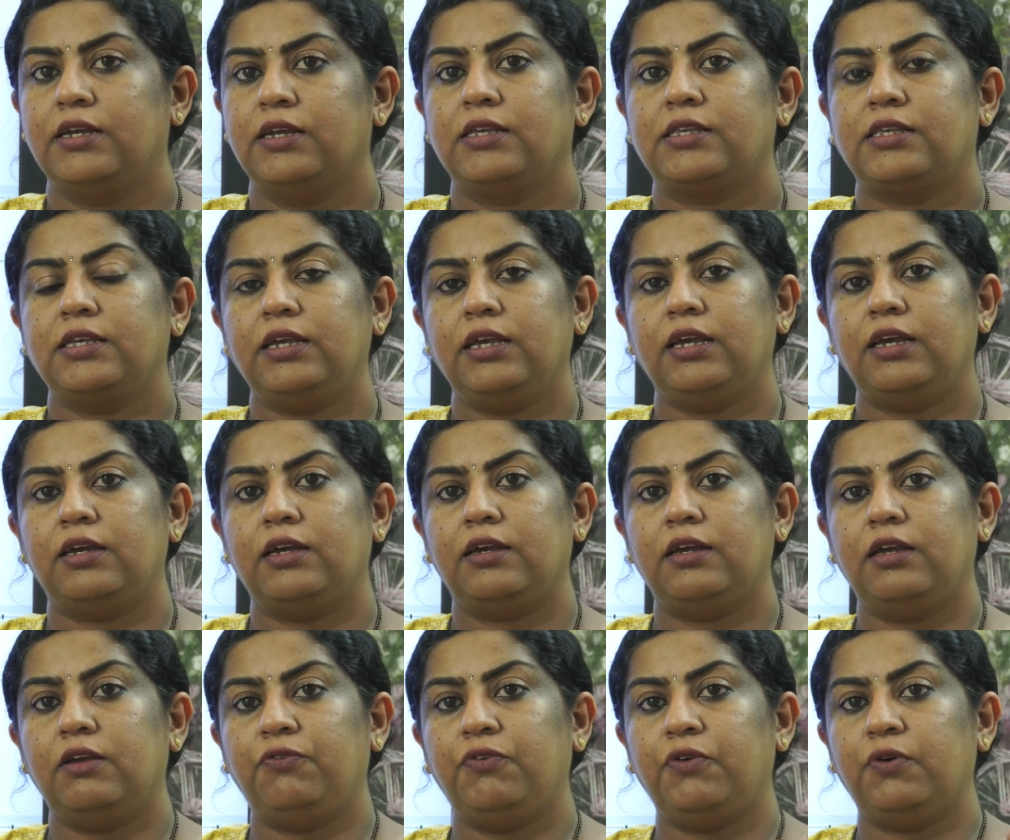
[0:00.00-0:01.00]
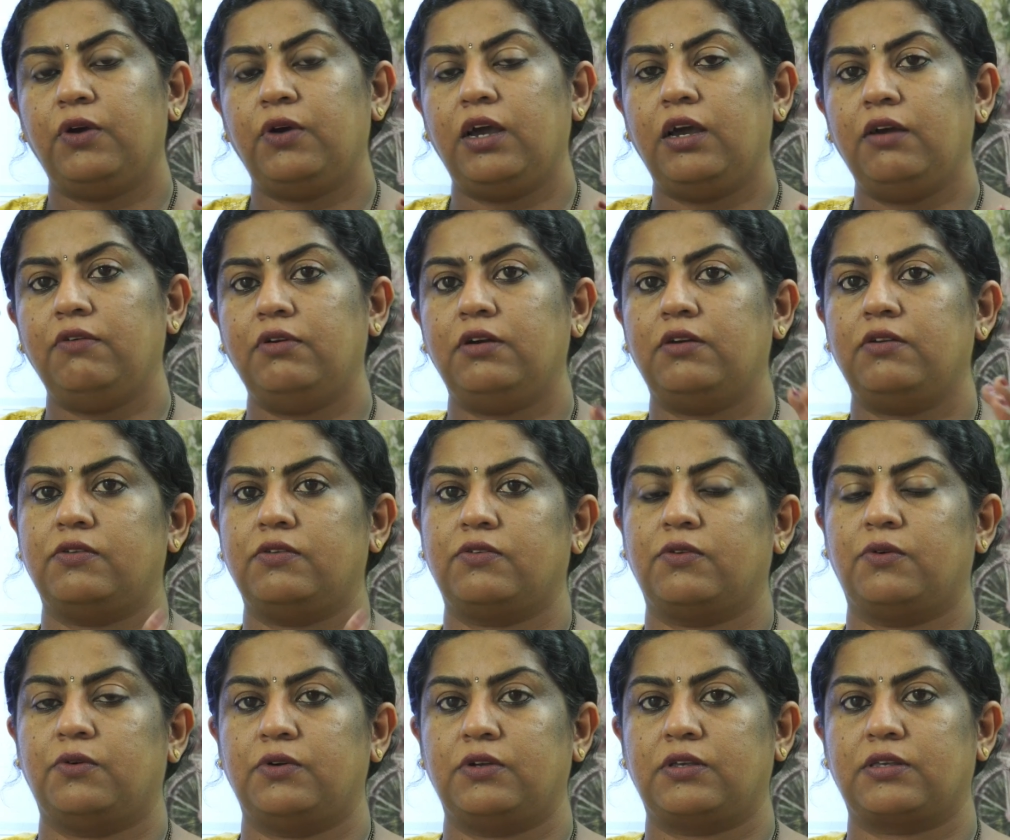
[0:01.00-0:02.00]
See, if you have a
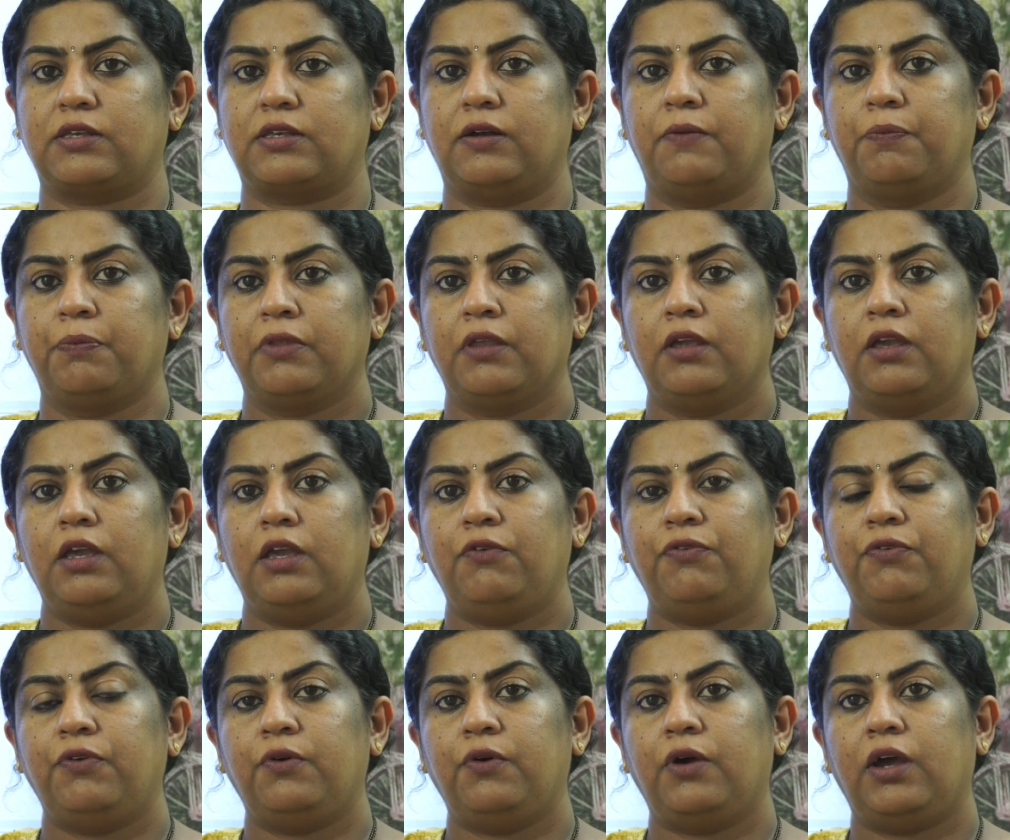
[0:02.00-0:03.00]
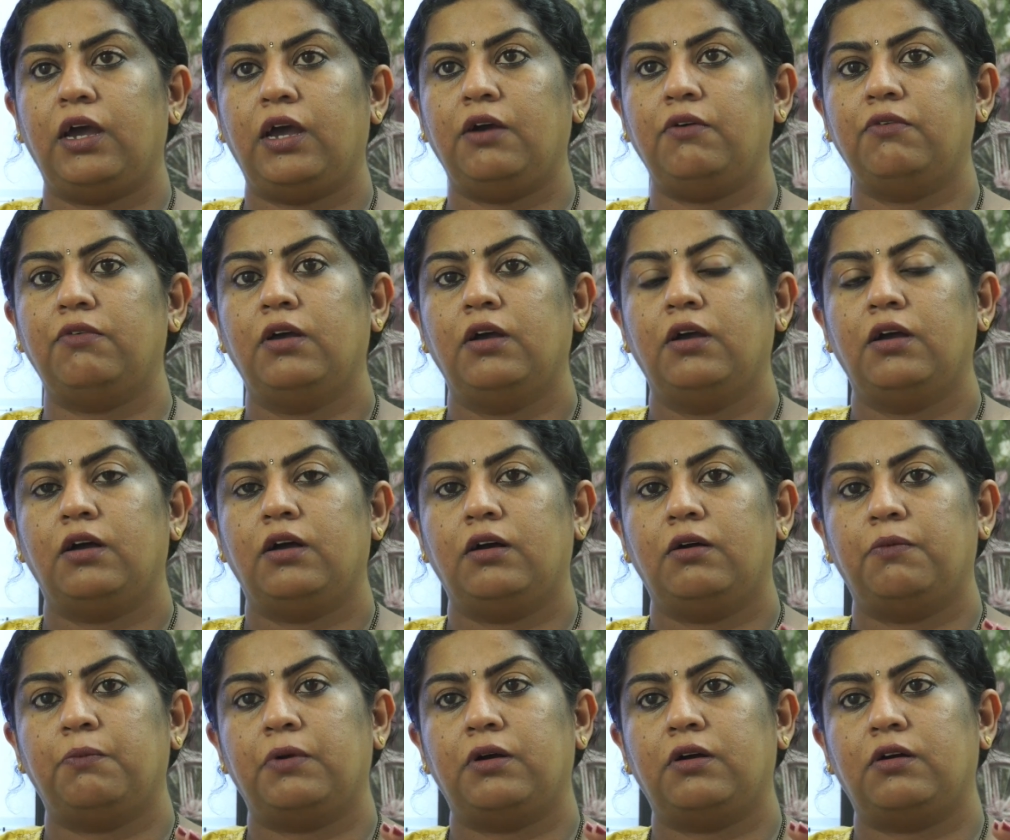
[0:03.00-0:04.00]
resource, if you have
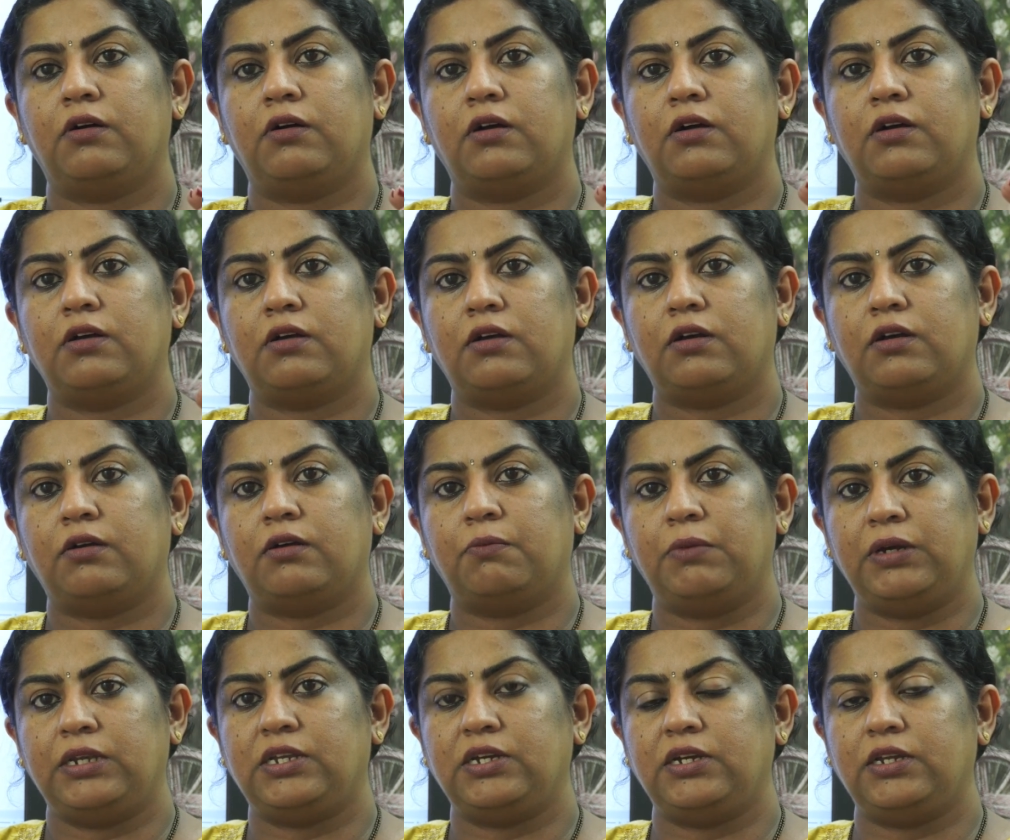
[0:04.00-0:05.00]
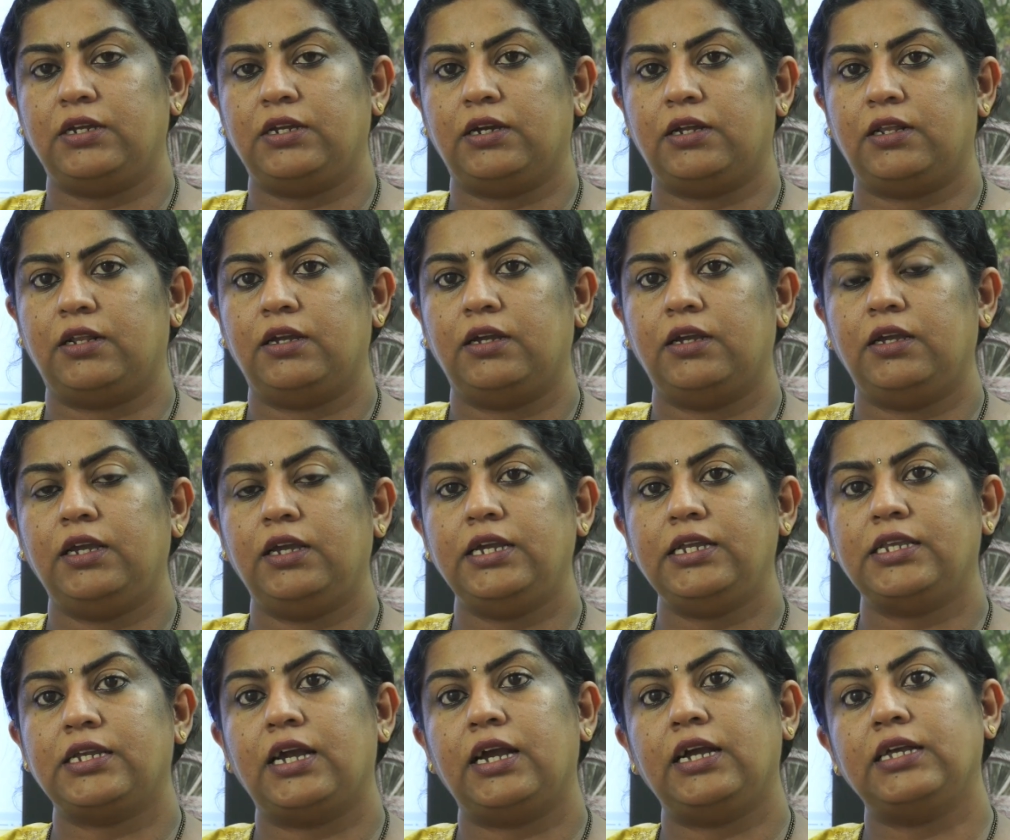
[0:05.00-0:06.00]
a material,
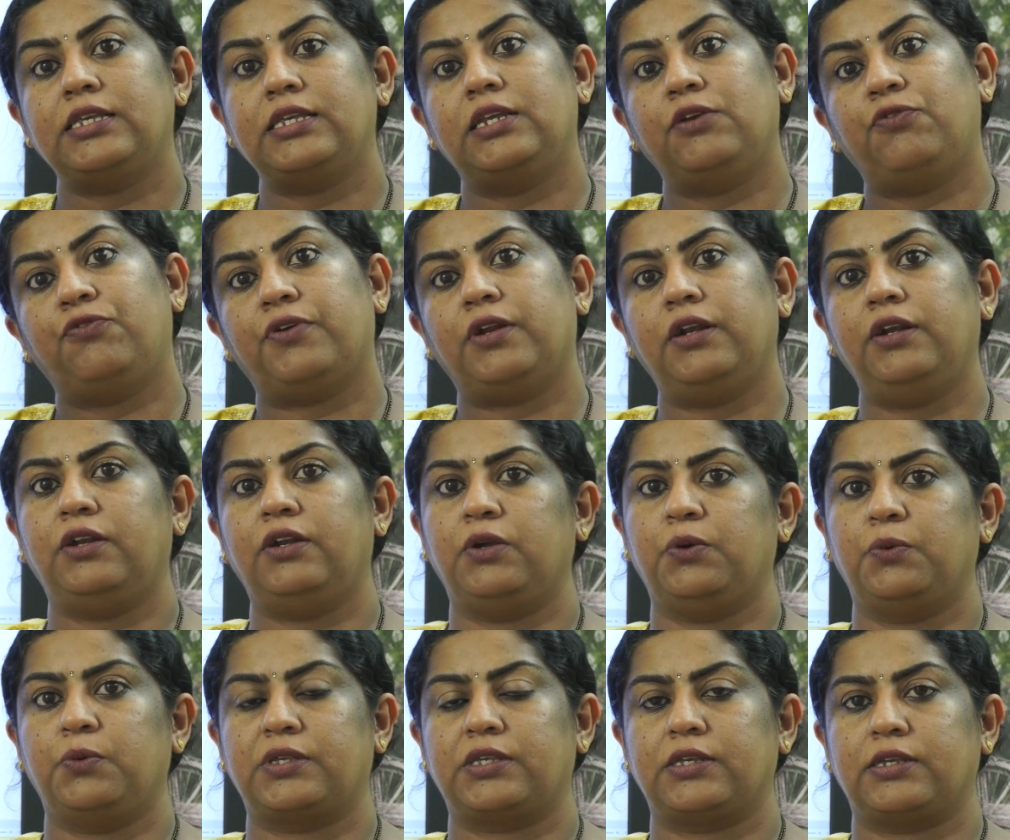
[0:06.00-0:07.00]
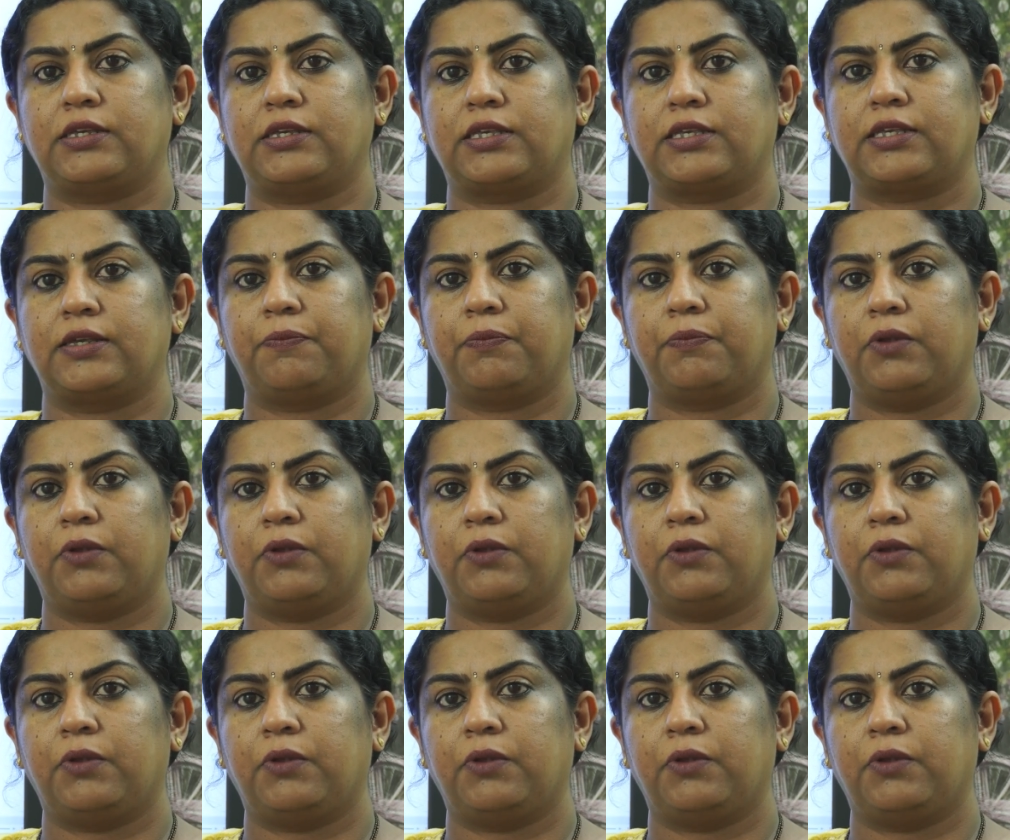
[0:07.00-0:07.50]
it has different uses.